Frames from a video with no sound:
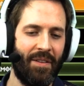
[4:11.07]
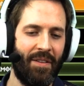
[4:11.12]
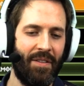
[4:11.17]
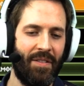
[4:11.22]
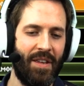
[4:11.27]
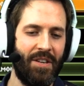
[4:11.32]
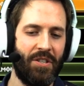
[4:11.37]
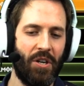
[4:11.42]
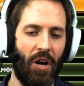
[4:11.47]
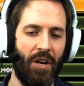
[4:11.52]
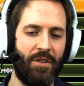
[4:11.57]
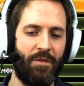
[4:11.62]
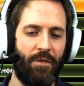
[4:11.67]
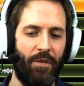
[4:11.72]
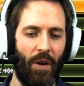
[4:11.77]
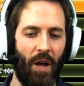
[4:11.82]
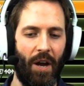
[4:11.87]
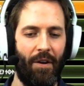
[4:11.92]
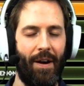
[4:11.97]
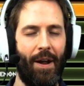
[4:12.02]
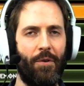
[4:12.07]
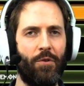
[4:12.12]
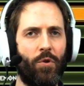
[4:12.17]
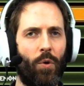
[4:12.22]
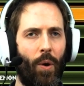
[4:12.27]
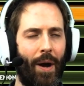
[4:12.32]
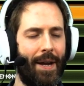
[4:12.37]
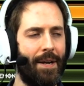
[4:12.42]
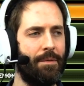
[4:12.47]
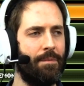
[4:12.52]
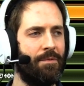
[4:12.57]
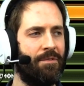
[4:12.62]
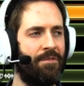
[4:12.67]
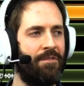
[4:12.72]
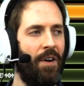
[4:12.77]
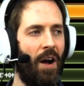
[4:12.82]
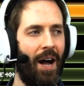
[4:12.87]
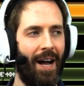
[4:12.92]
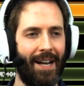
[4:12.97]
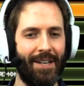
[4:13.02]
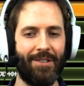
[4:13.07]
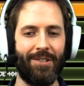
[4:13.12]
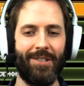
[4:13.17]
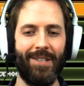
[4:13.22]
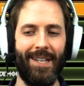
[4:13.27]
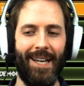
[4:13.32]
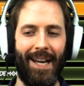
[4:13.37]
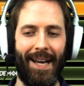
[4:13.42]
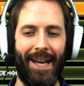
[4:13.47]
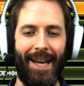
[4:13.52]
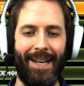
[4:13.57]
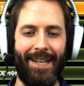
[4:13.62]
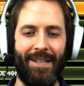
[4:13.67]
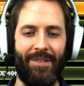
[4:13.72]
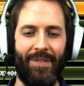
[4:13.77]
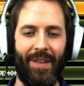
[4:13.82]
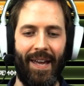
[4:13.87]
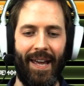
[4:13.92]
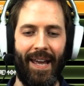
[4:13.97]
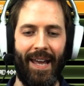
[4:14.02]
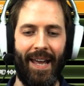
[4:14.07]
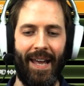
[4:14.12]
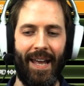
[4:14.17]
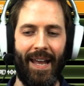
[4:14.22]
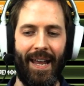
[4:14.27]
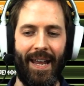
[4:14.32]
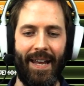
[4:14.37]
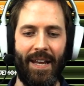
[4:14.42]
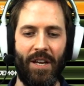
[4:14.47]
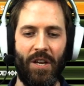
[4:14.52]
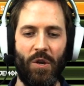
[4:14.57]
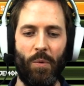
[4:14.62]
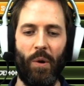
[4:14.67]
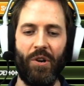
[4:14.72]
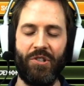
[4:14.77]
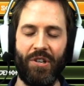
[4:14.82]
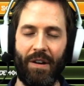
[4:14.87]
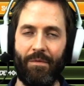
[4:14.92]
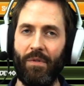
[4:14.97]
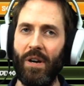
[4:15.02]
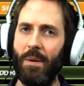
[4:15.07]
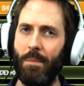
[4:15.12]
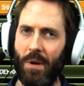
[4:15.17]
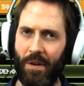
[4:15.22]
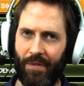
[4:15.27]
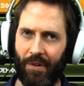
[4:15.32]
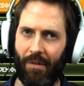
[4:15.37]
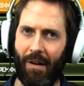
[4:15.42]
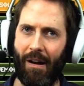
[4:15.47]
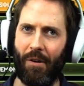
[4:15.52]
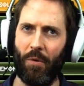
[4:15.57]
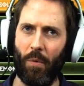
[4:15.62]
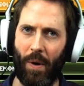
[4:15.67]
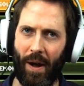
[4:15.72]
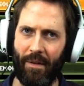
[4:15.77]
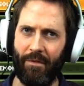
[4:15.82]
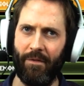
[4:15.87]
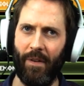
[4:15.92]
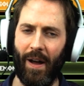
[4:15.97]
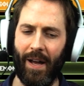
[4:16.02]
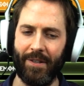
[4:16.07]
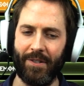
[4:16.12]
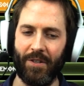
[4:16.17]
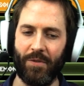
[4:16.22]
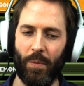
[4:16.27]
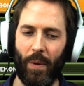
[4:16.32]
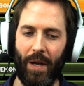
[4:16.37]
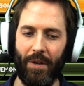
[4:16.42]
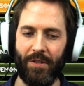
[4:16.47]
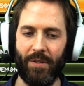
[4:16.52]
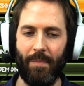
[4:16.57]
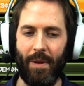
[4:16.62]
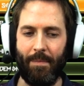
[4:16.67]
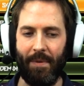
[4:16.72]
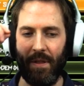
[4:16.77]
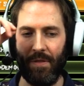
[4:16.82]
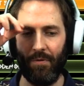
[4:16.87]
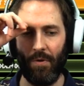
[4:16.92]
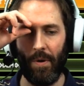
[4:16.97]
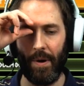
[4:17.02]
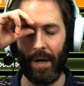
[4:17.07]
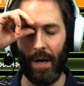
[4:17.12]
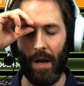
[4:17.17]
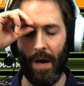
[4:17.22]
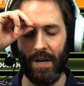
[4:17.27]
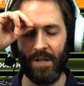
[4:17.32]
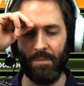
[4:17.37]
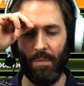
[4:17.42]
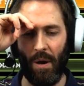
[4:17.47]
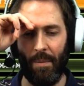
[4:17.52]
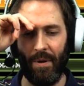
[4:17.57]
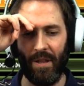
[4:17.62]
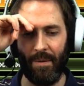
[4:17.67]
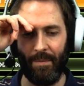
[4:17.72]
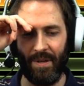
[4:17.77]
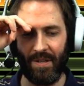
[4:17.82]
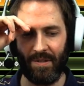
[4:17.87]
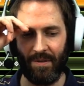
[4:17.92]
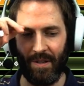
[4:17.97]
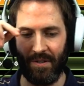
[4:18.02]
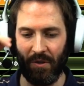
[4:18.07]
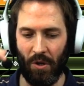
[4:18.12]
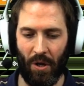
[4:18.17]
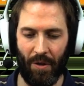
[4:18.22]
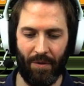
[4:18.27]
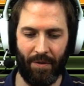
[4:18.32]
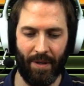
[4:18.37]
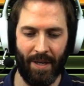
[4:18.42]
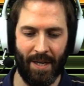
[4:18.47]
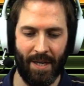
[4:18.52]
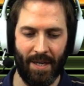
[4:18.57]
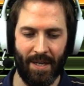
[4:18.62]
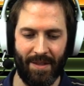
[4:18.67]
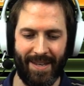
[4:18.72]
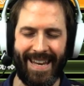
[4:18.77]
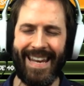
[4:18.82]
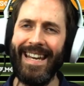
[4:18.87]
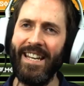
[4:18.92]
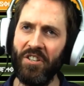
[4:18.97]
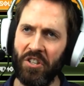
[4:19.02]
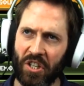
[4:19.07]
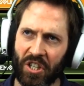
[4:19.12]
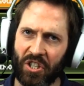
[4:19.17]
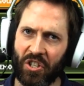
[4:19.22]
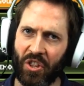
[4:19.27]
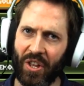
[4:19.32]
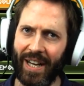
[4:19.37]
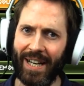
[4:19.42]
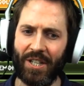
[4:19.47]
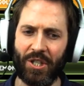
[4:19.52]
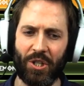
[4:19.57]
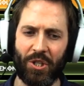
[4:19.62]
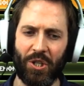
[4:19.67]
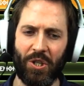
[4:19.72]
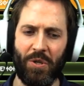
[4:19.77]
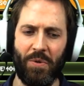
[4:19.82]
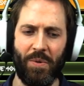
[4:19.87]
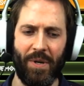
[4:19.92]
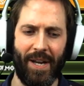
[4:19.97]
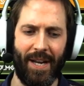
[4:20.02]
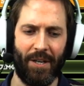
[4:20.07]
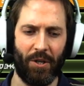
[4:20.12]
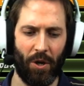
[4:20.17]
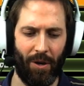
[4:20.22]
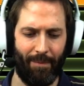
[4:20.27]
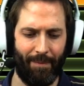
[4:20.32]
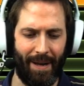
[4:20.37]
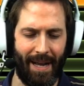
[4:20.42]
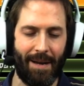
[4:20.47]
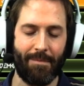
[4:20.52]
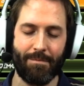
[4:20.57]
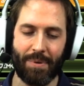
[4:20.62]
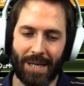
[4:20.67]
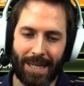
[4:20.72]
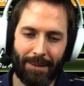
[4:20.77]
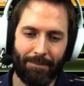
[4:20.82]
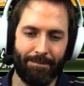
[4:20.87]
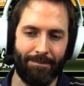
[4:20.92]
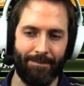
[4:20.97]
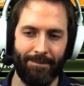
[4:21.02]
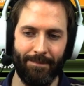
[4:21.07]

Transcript: these guys fly around quite fast, and you are generally moving around quite fast as well, so maybe throwing an ice bomb at them is not the easiest thing to do in combat, but